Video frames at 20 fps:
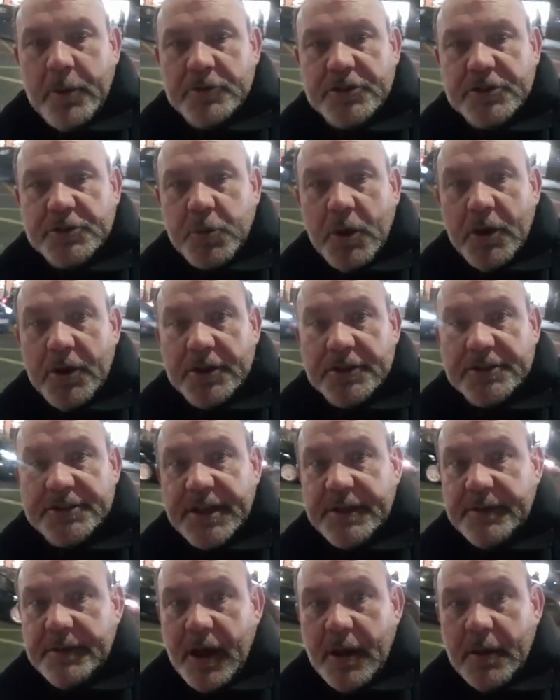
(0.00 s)
to swallow. You can
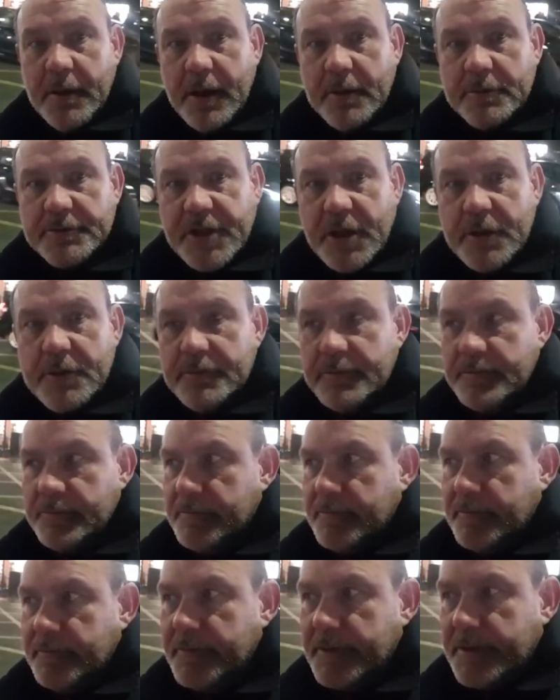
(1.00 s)
see I'm so
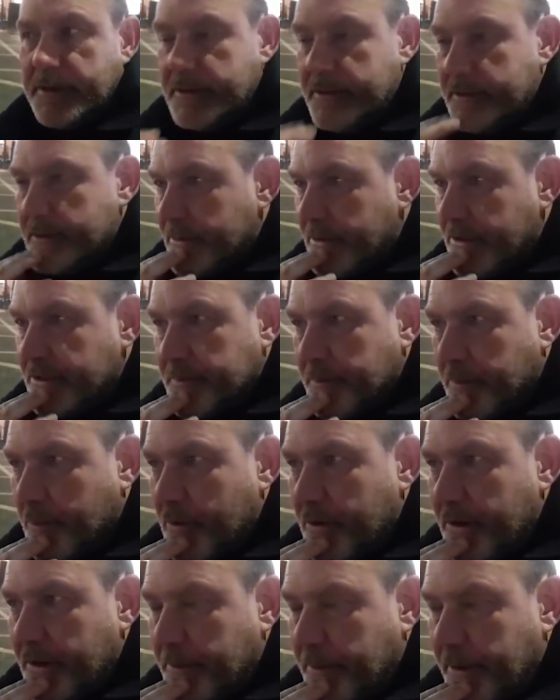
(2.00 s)

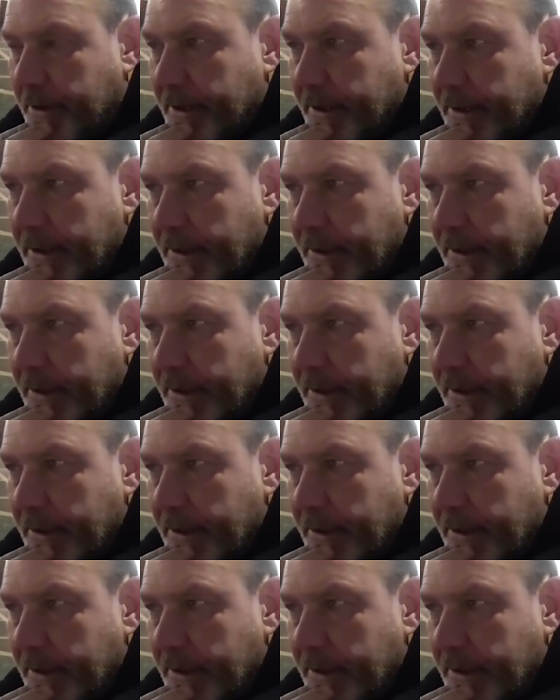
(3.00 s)
disappointed, but